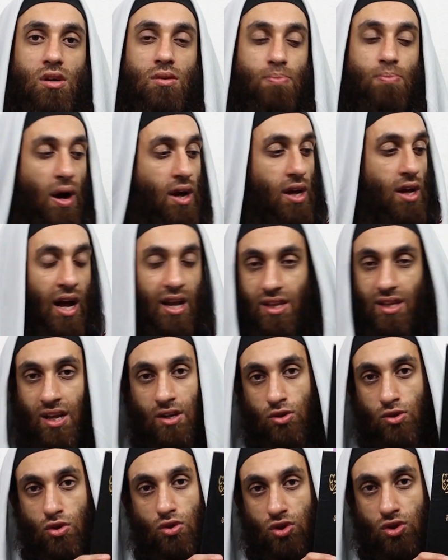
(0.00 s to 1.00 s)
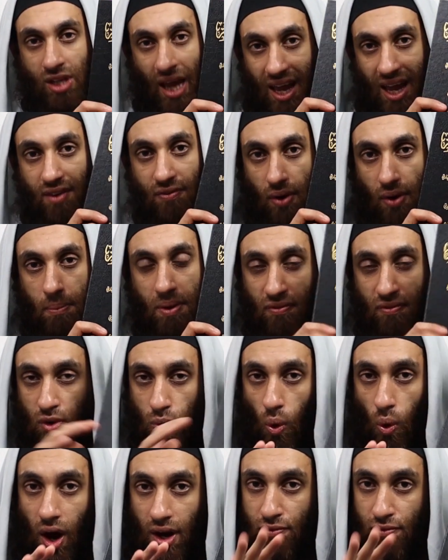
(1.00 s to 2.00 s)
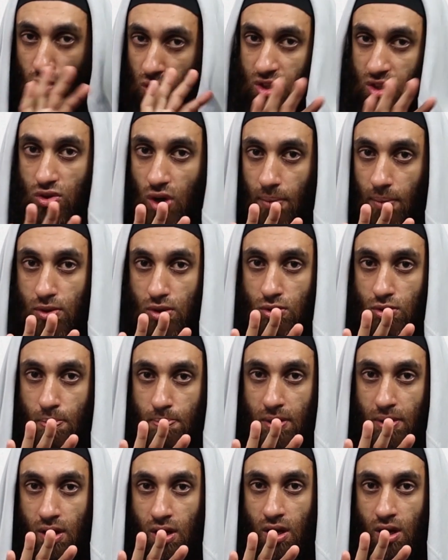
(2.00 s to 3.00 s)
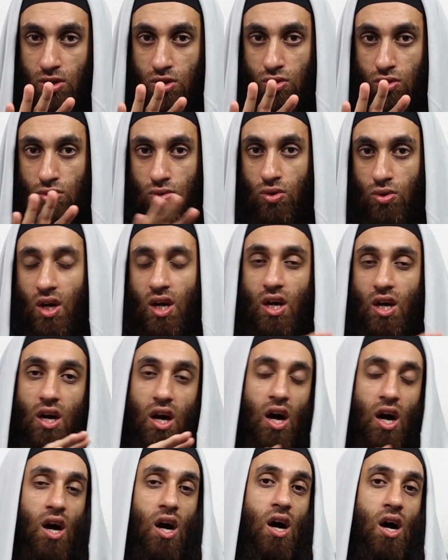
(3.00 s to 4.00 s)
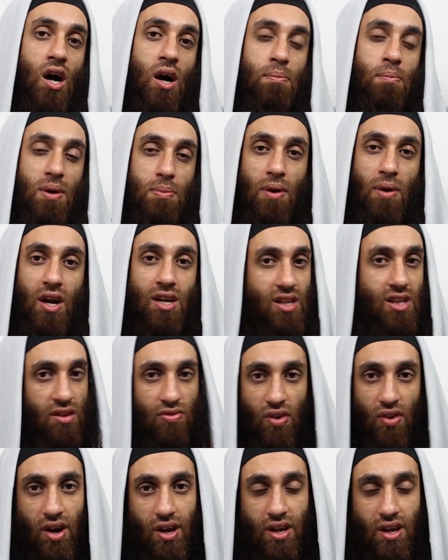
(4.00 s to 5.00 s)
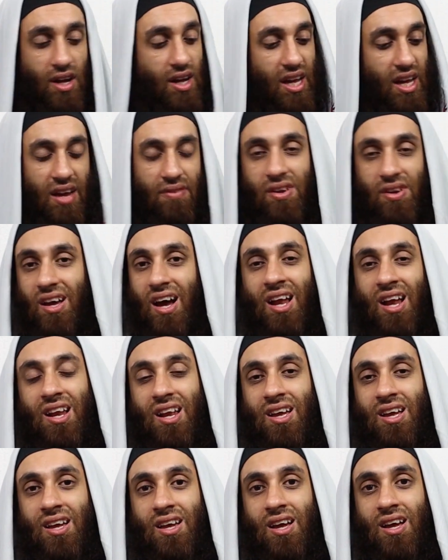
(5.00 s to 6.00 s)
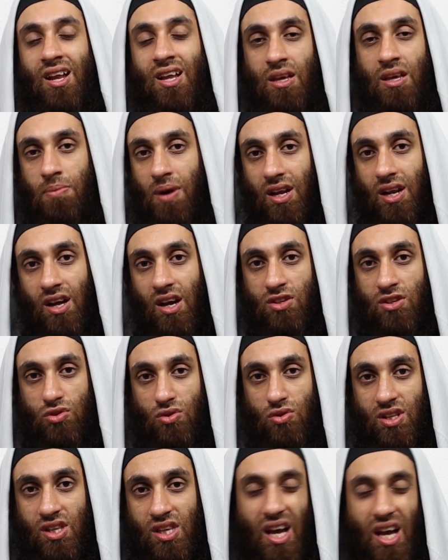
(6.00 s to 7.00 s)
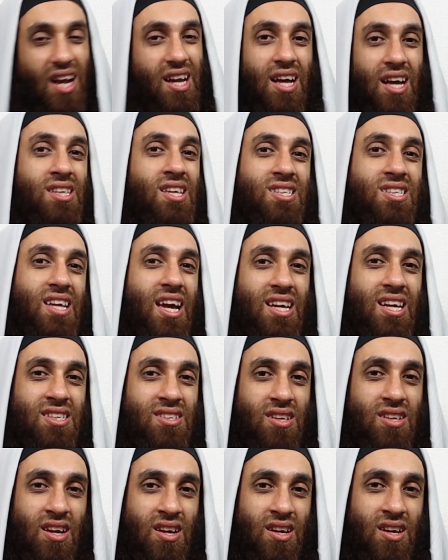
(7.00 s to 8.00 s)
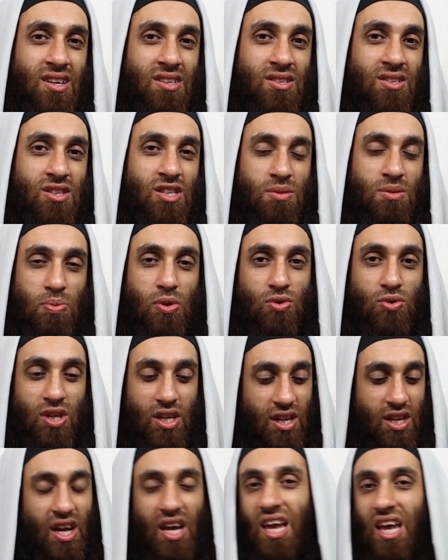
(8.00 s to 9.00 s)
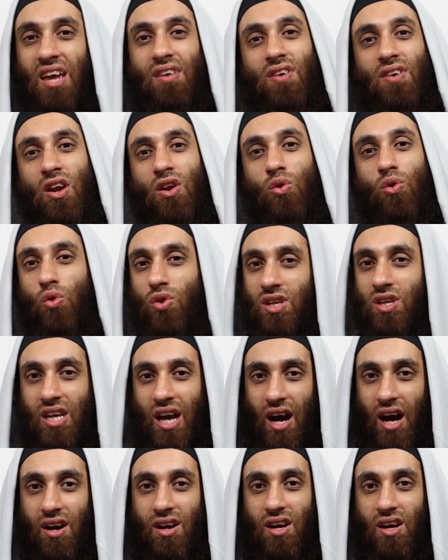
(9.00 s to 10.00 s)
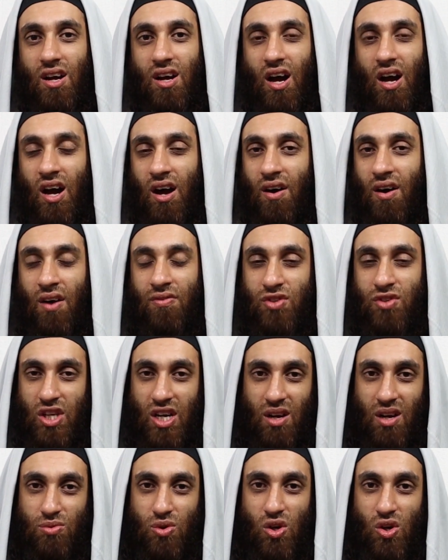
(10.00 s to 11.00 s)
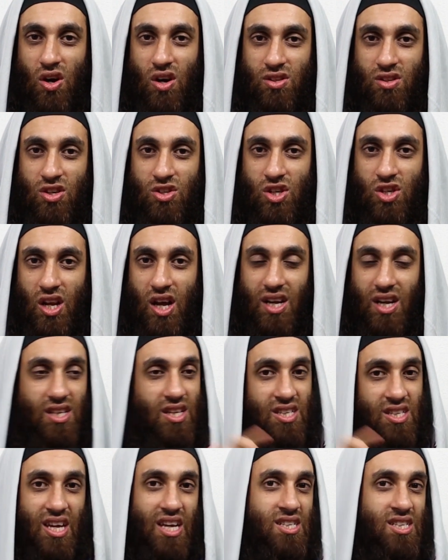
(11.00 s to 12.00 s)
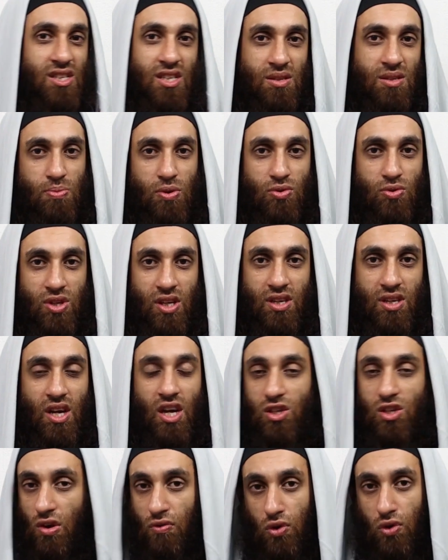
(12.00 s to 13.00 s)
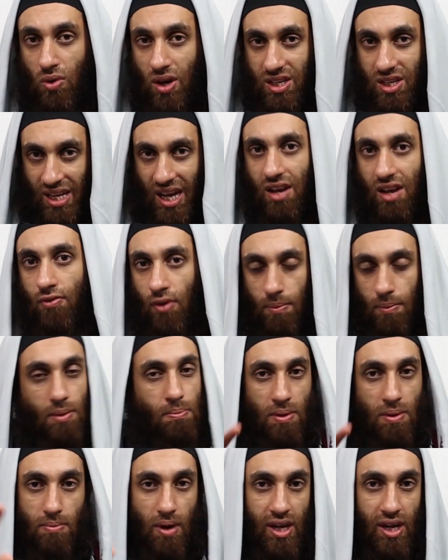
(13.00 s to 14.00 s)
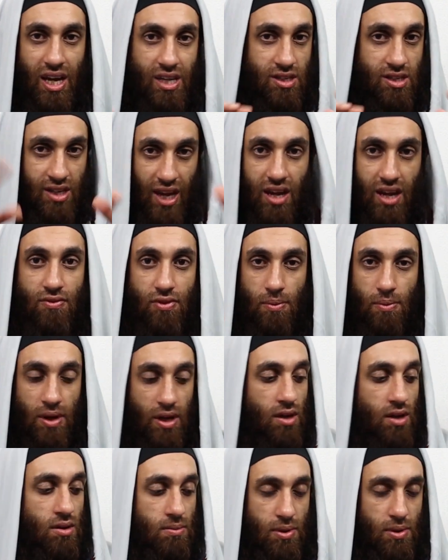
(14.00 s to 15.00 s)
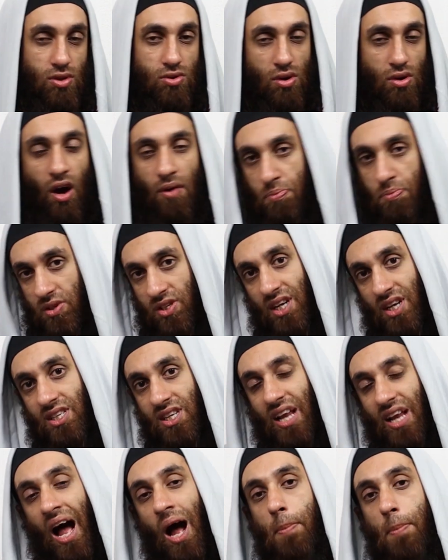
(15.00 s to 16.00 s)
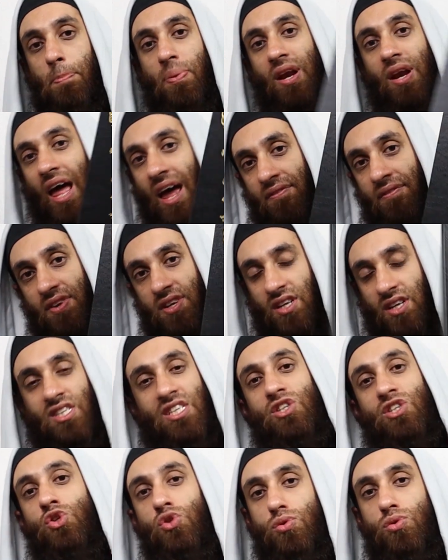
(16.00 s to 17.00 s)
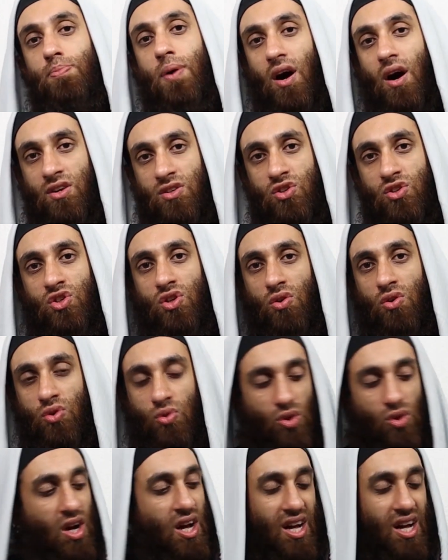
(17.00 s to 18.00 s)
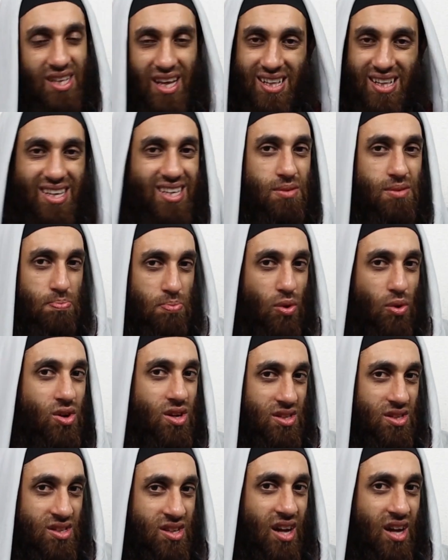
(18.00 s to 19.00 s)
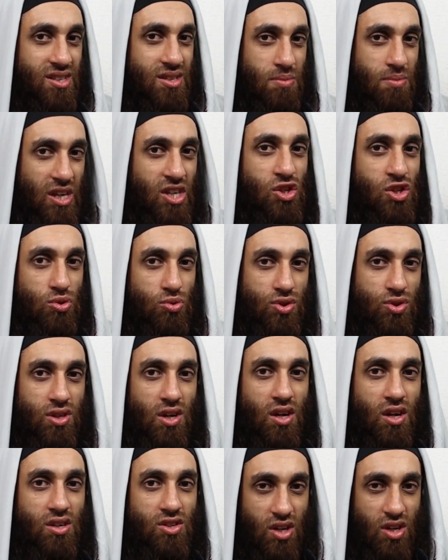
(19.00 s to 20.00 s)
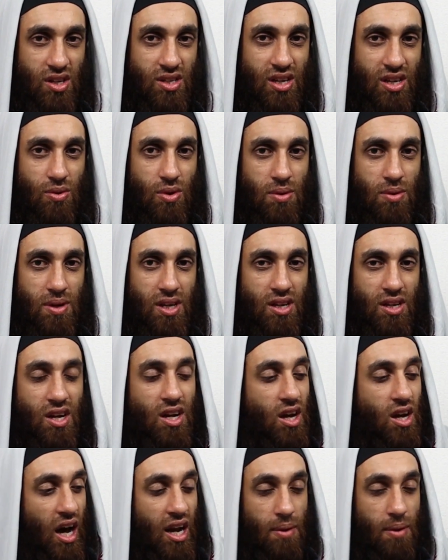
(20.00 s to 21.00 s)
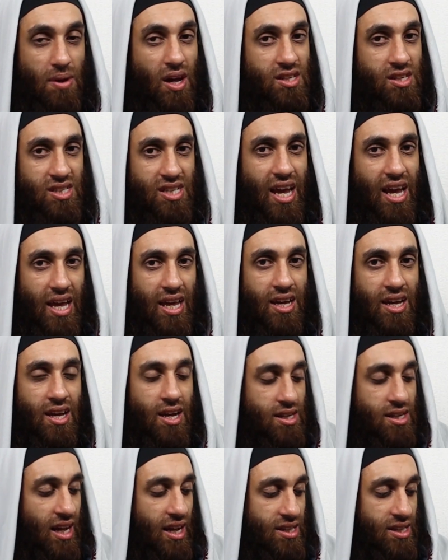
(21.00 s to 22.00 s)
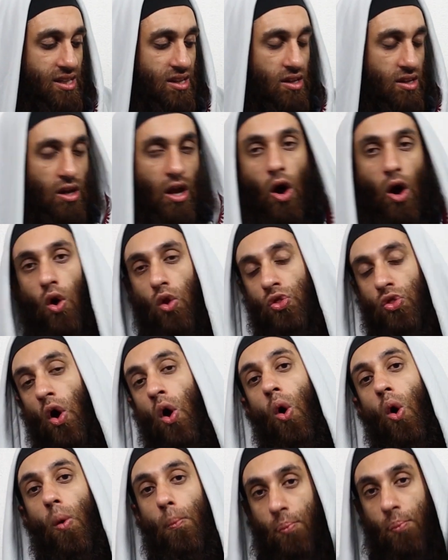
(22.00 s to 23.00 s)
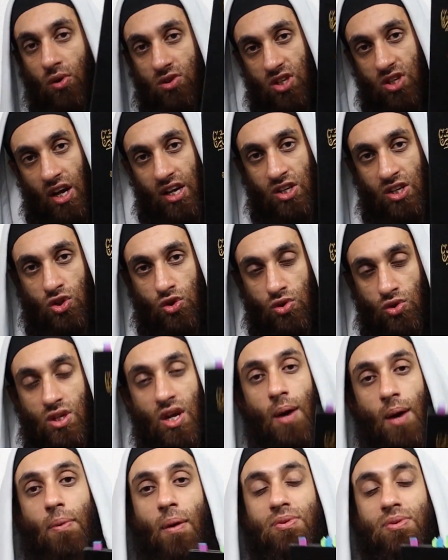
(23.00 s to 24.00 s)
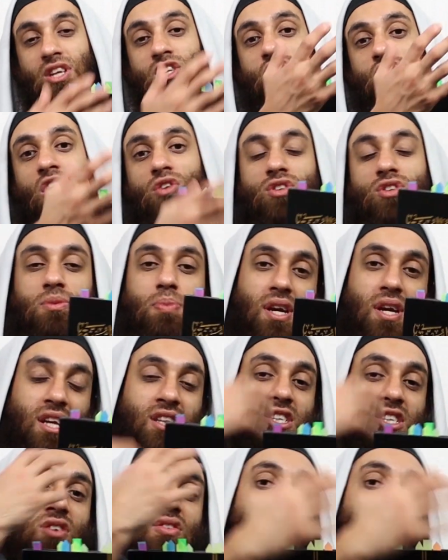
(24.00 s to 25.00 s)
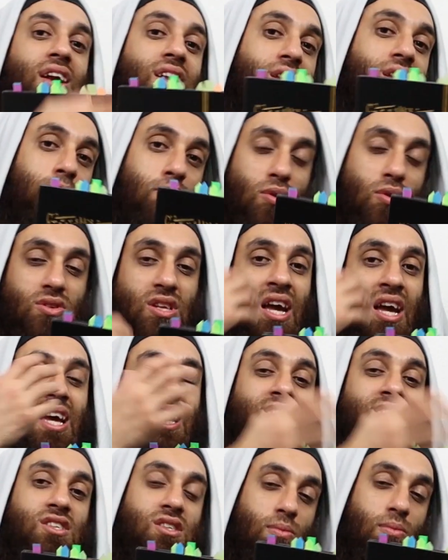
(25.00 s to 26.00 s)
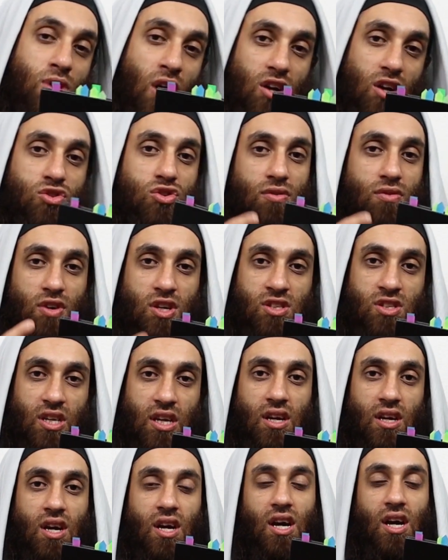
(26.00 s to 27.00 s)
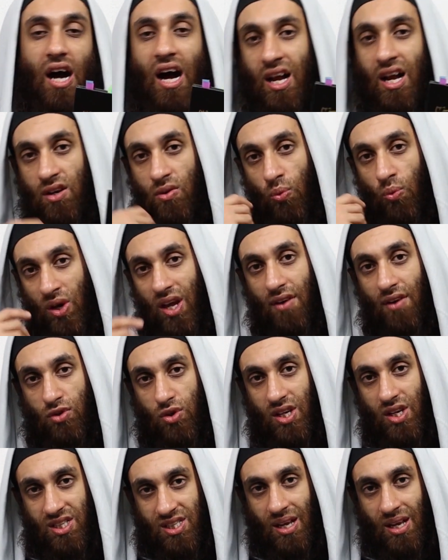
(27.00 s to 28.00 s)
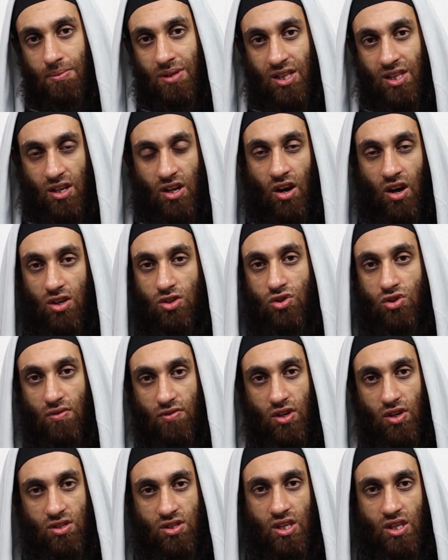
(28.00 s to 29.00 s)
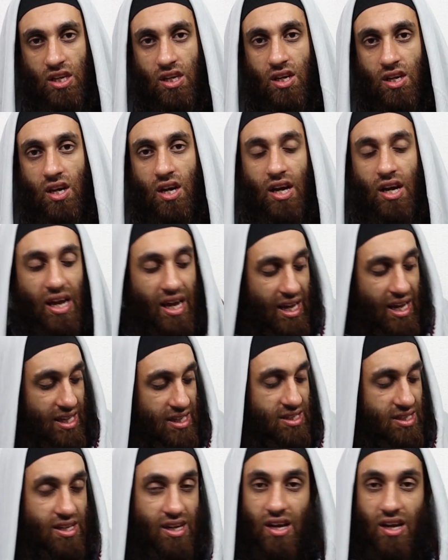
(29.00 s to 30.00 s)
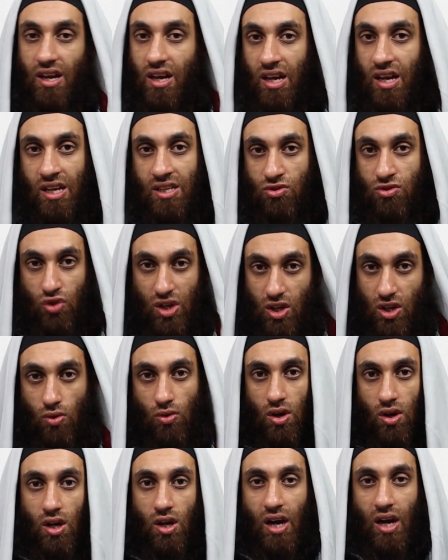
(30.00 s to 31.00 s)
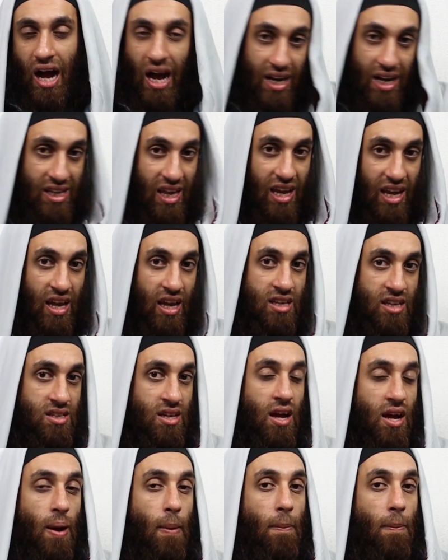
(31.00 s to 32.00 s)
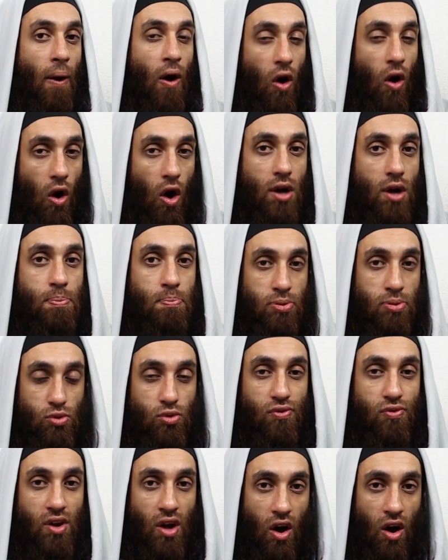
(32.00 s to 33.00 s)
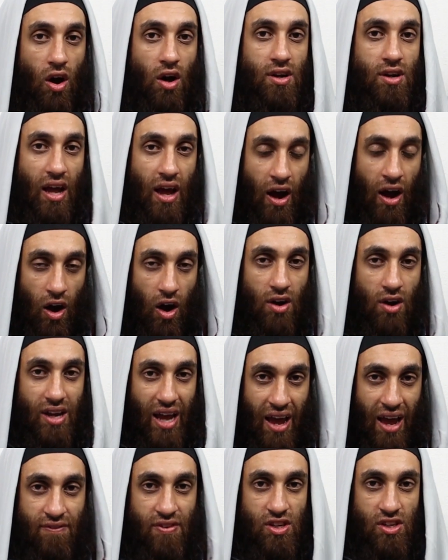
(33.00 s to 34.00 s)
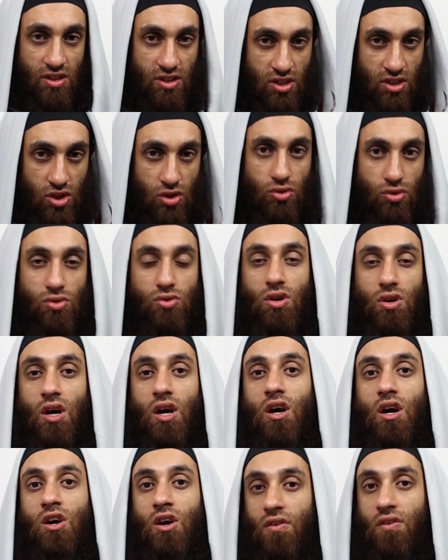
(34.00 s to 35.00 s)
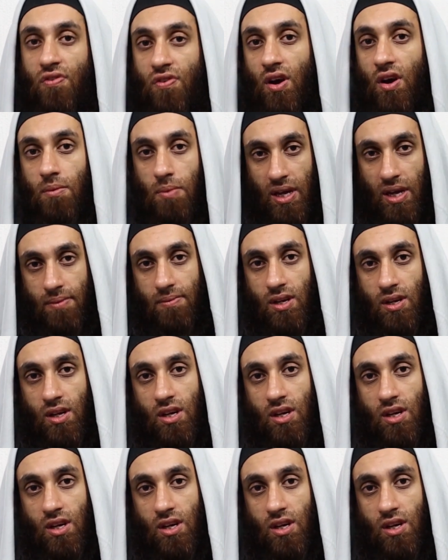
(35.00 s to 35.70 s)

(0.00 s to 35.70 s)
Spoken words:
But, and then you could take from it if you want. If you want to ascribe it to Barbahari, that's fine. Even Al-Ibana, al-Diyana, they say is disputed. Even Al-Ghunya, of Sheikh Abdul Qadir Jilani, they say is disputed. So if you want to take from it, be my guest, take from it. But I'm presenting ample evidence in two parts to show you that this book has got some issues. Do you understand what I mean? And I'm not saying that the whole book's got issues, but I'm saying, generally speaking, surrounding the book, there is some controversy. And we have to accept that the controversy is real, and there is hard proof and hard evidence to confirm it.